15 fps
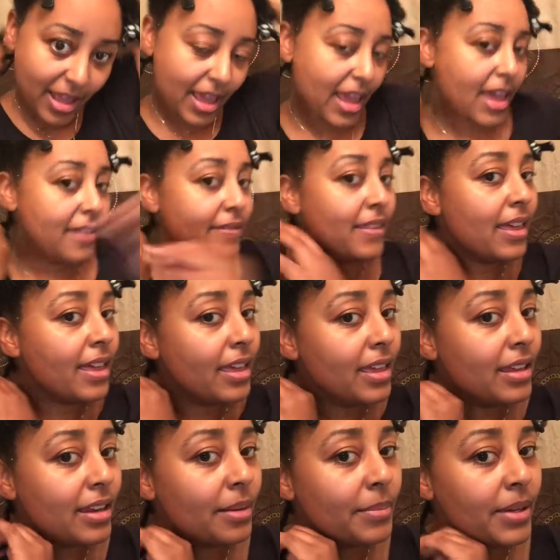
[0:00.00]
And
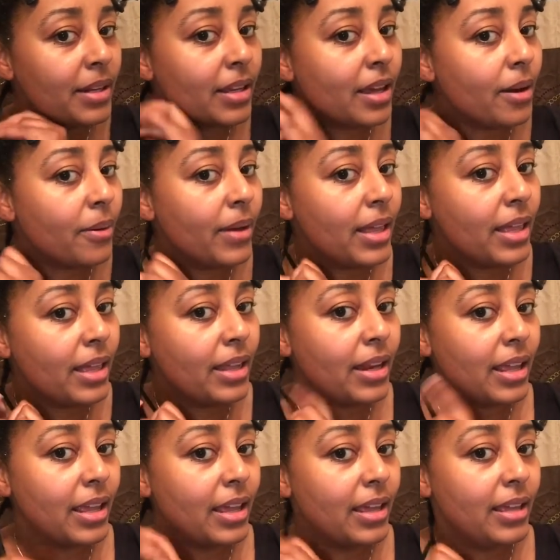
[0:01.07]
then I'm gonna go in
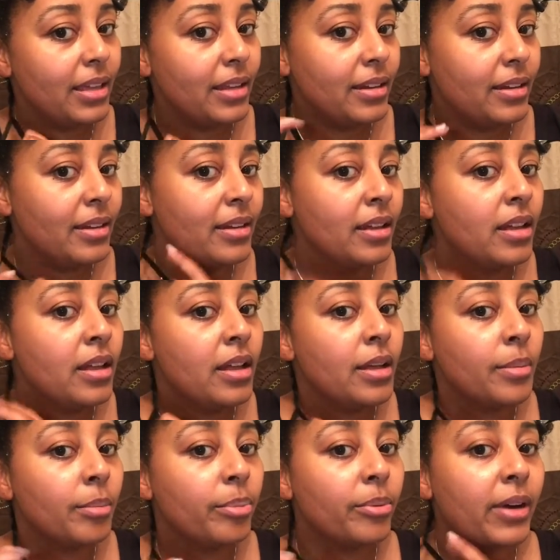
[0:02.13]
and
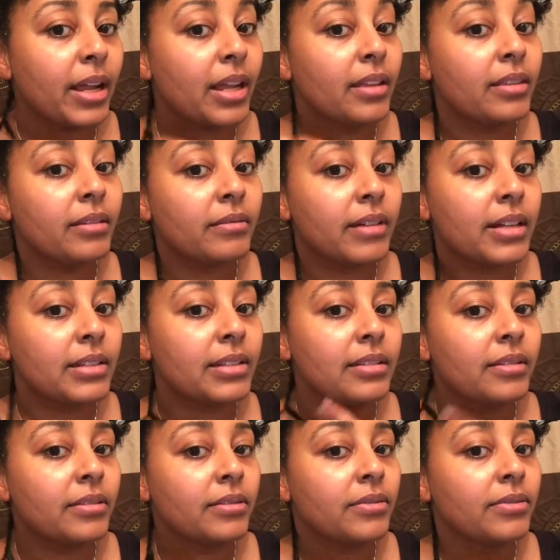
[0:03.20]
braid the rest
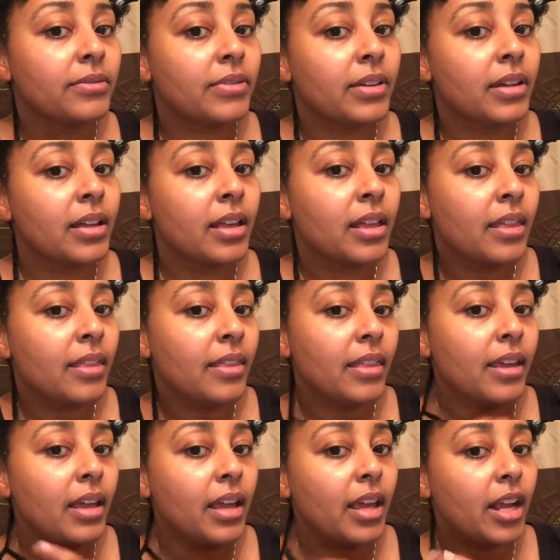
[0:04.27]
of
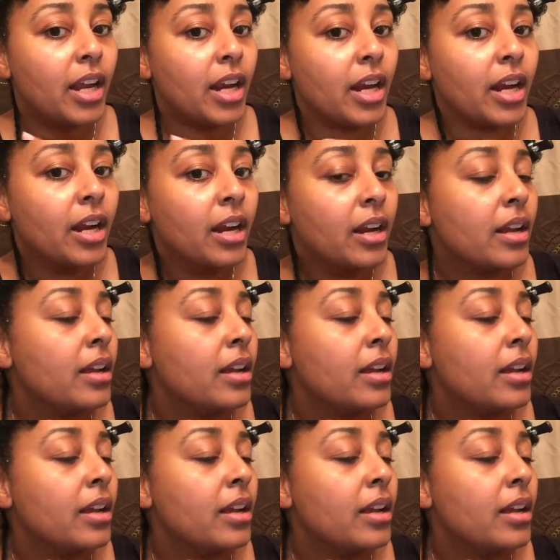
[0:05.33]
the hair,